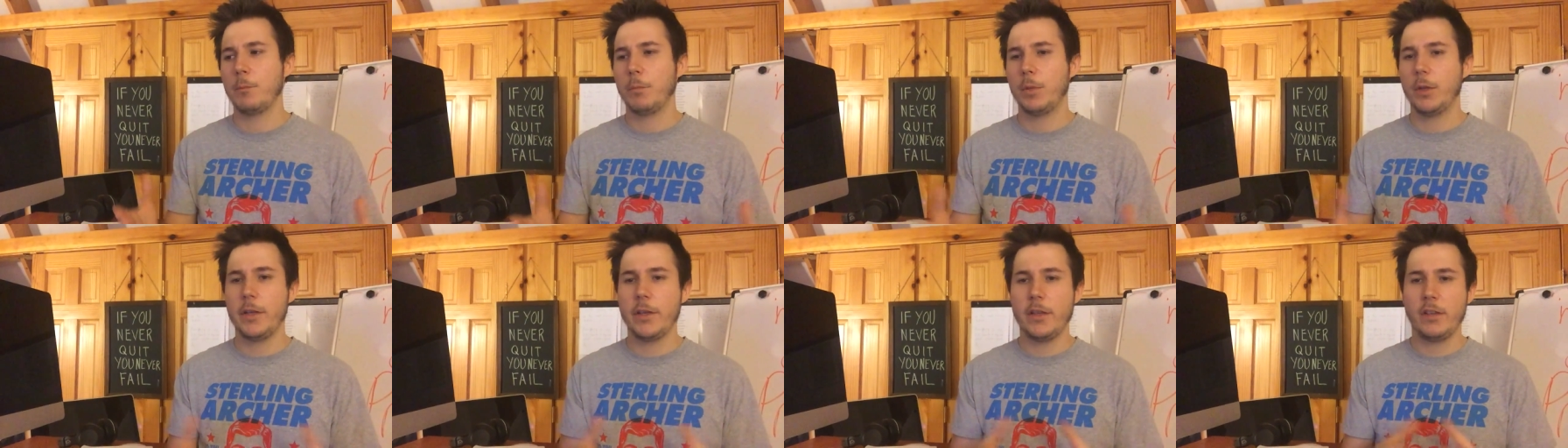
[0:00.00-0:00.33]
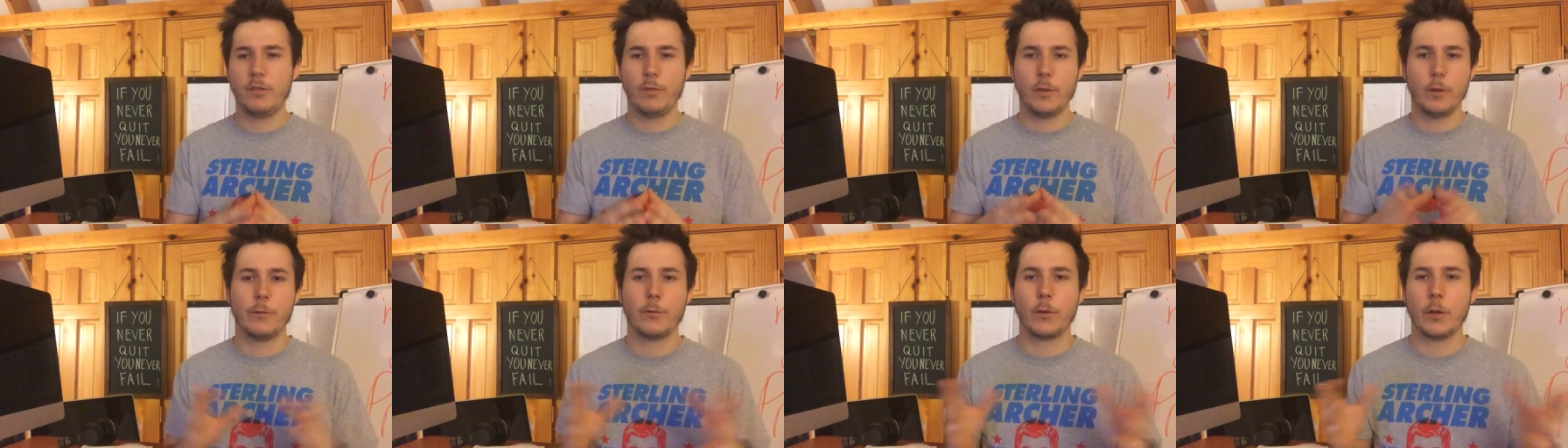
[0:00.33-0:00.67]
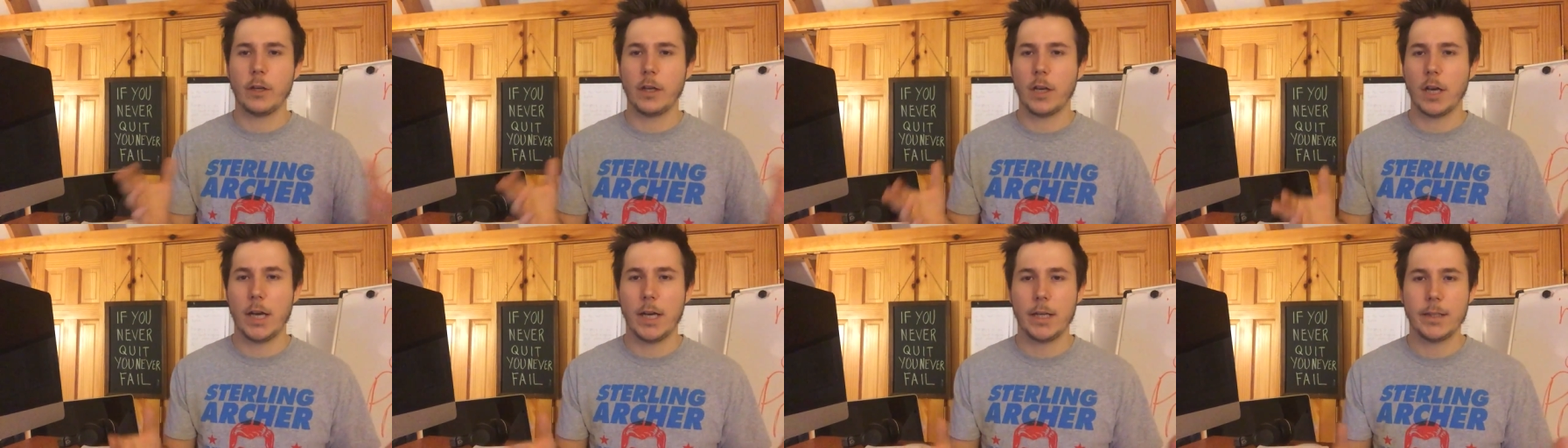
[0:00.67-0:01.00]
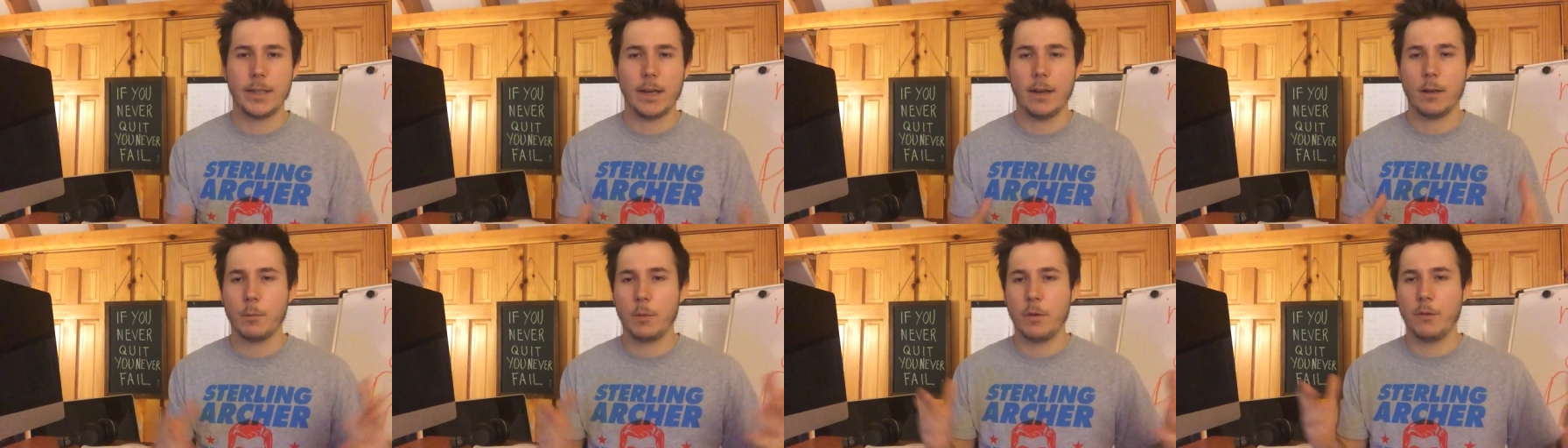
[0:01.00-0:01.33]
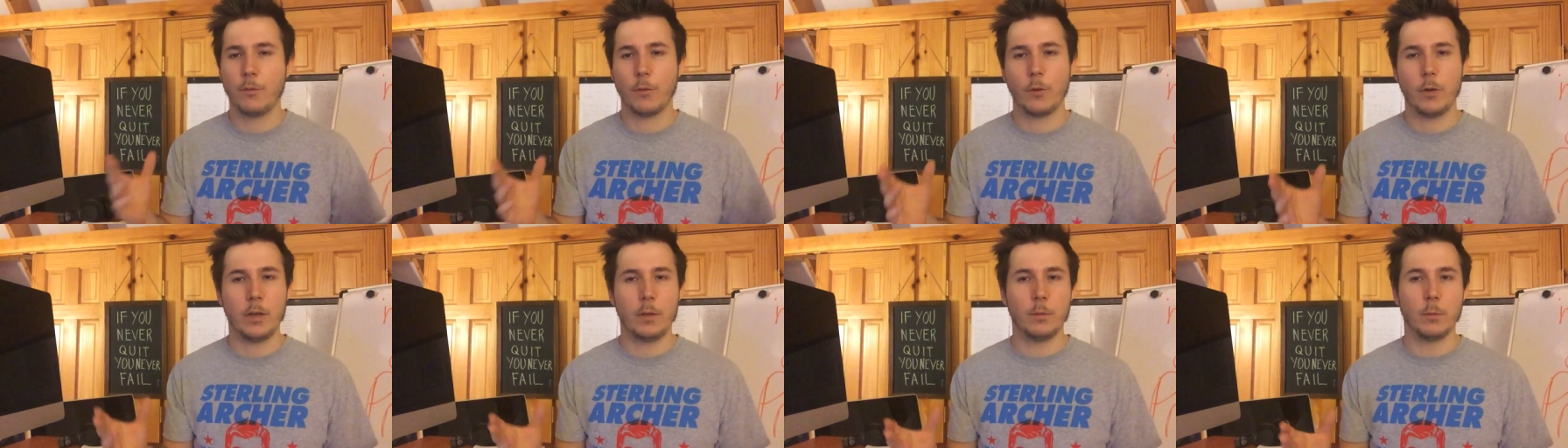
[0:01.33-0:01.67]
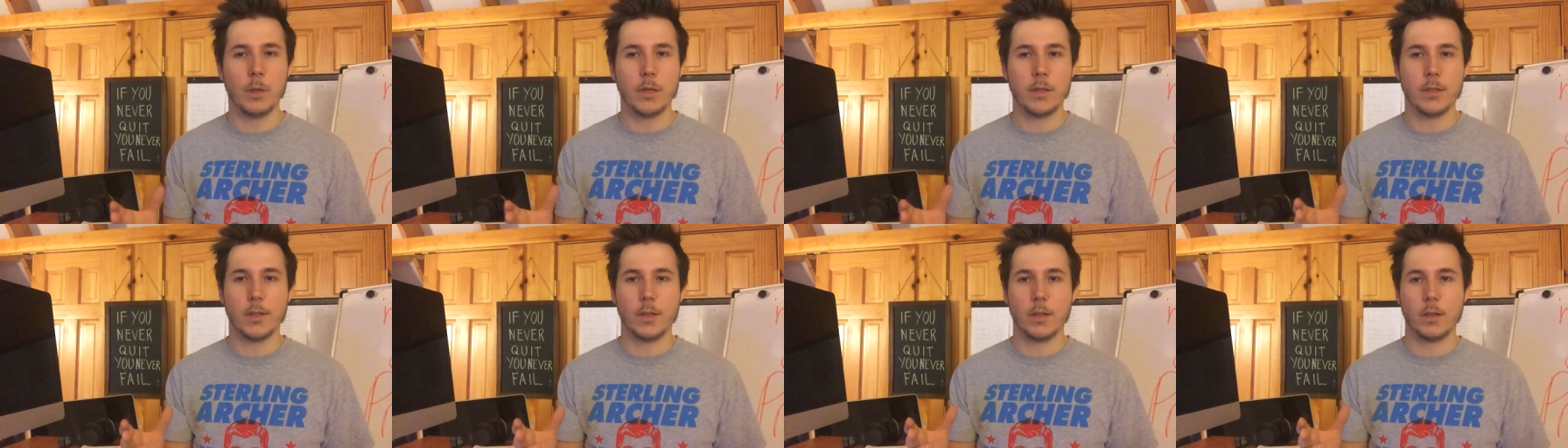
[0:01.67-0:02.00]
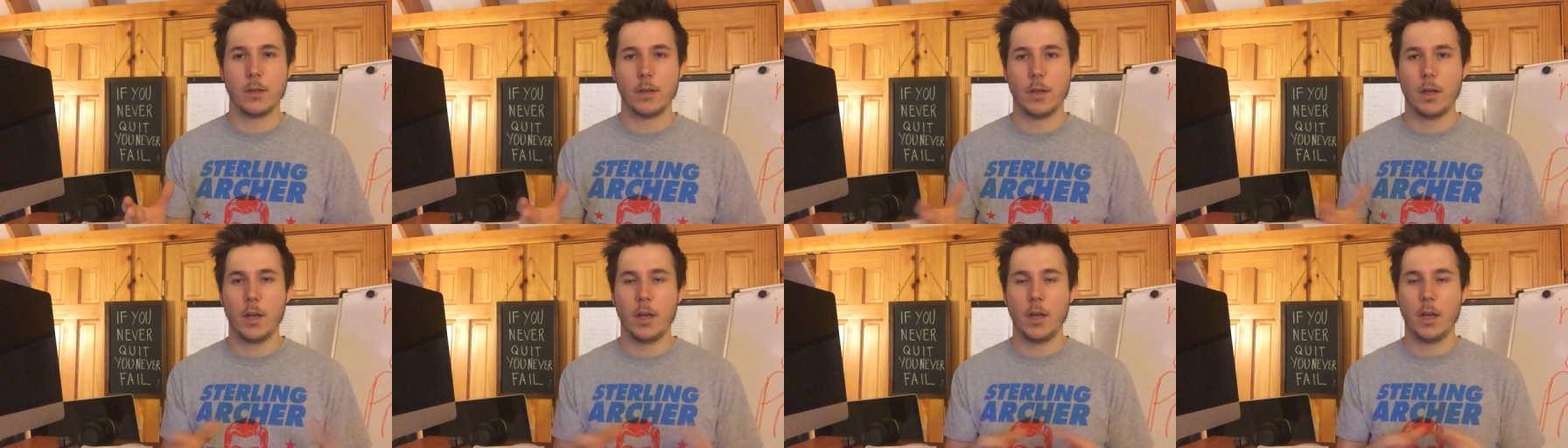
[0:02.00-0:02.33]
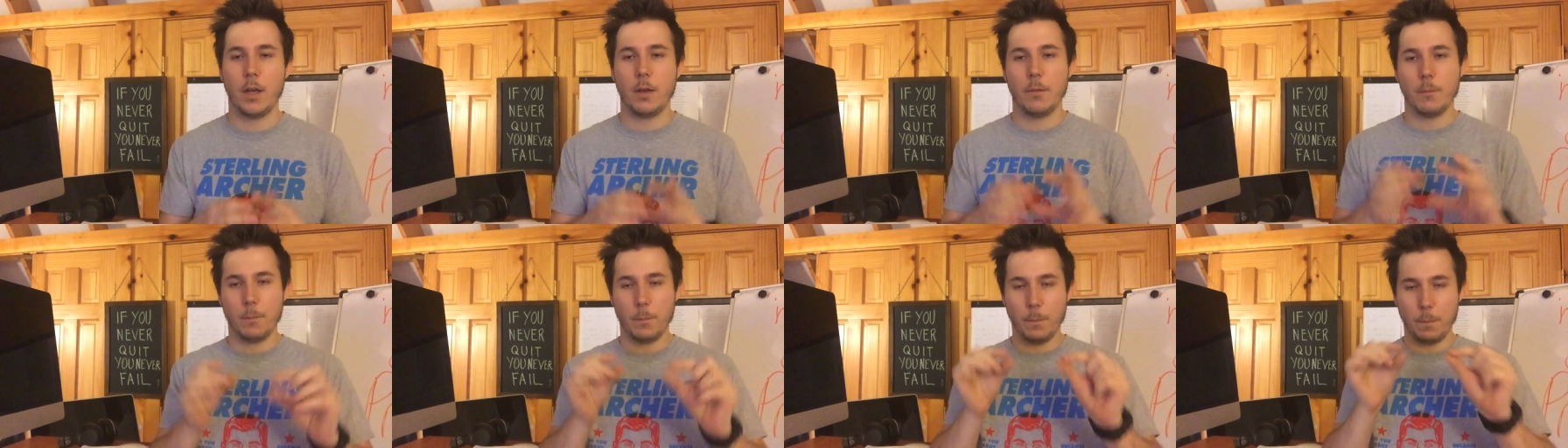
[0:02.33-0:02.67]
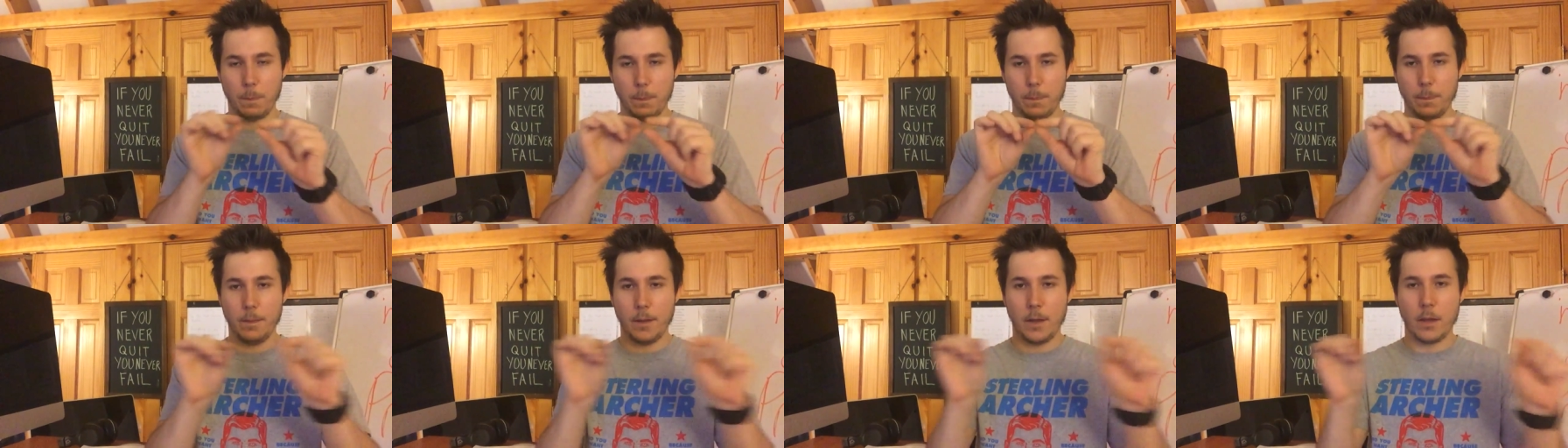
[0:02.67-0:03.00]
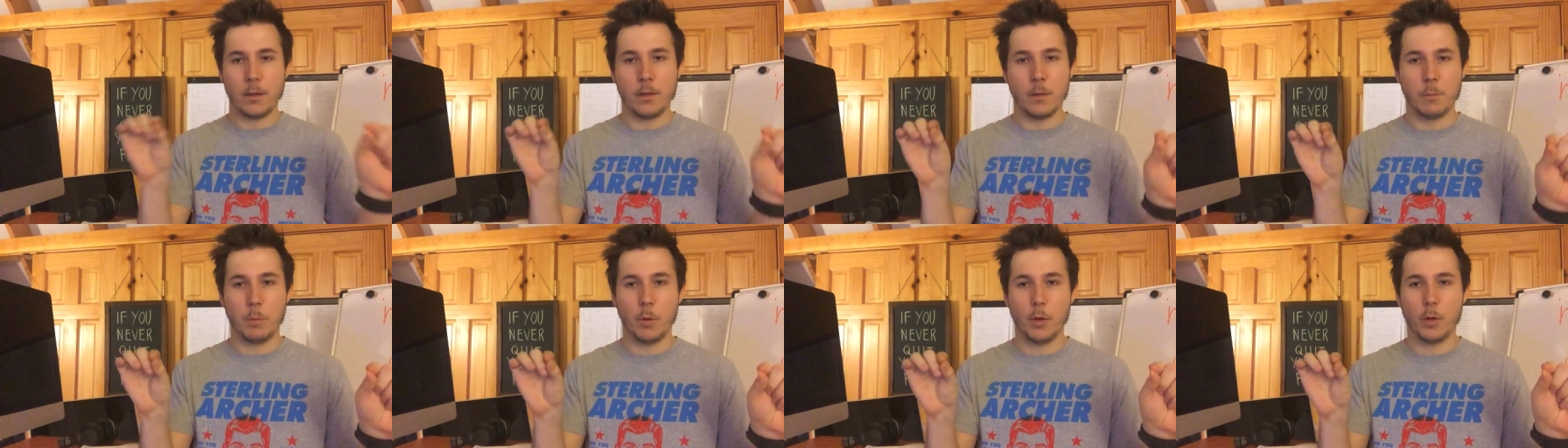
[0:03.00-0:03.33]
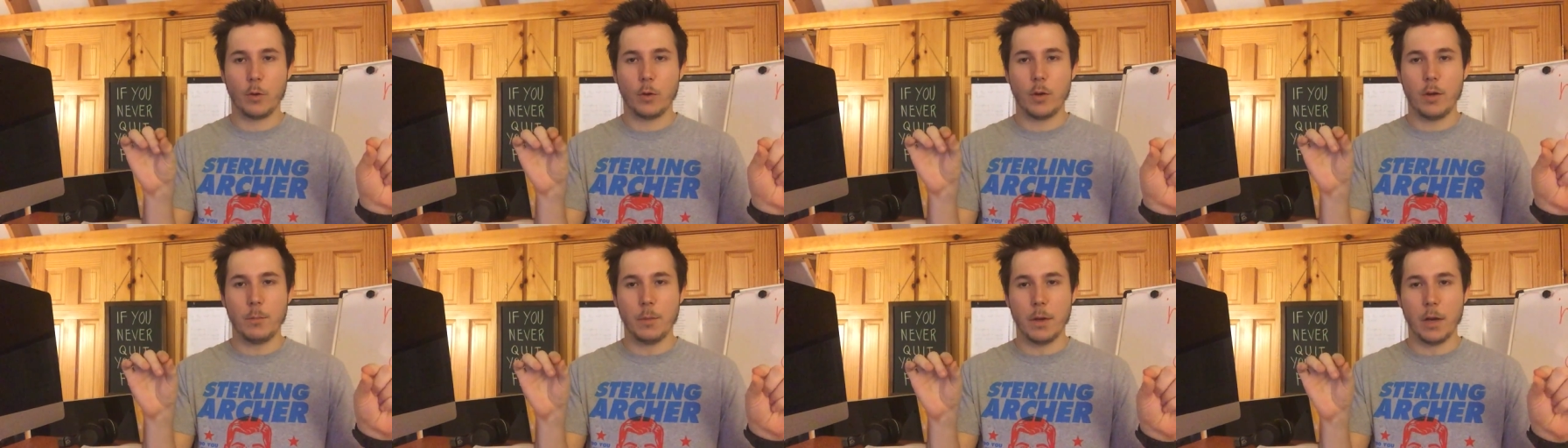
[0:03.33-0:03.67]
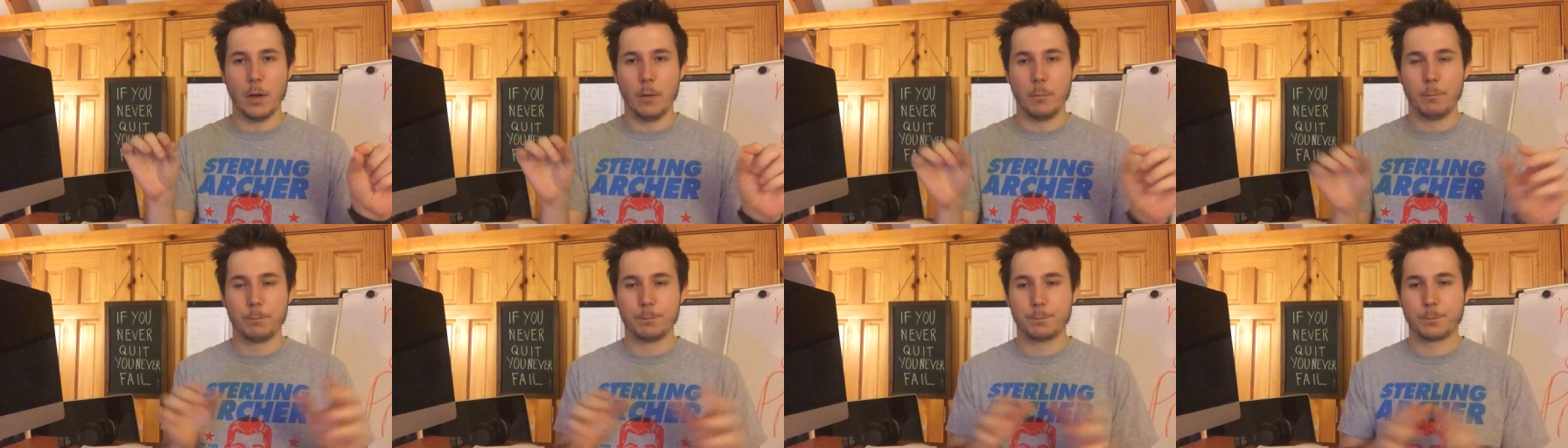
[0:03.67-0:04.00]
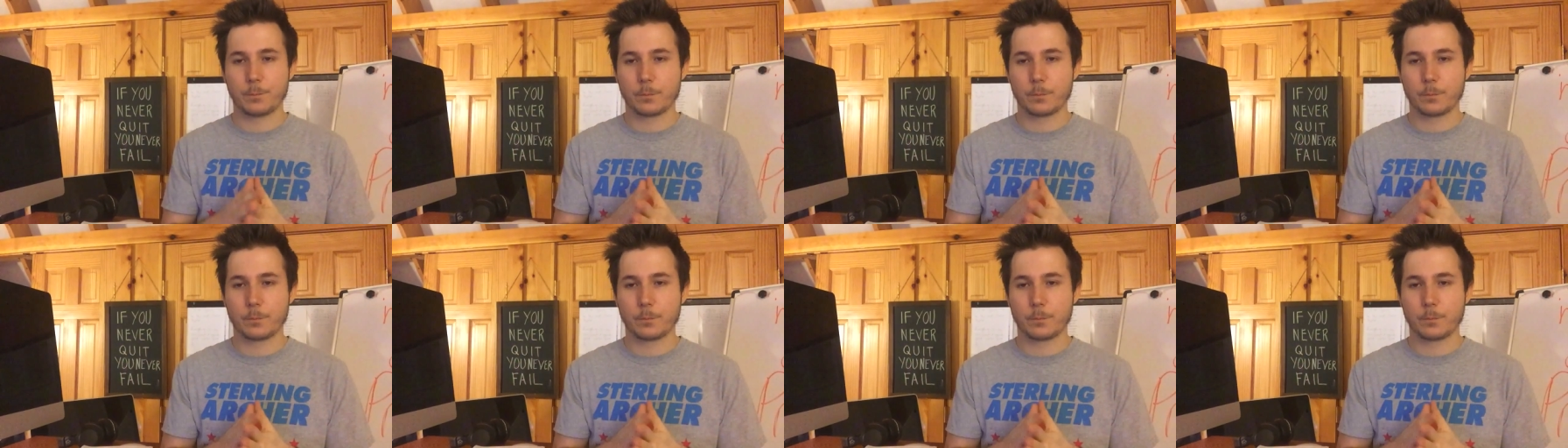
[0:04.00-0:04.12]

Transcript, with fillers: please feel free to contact me for any reason. And then put your email.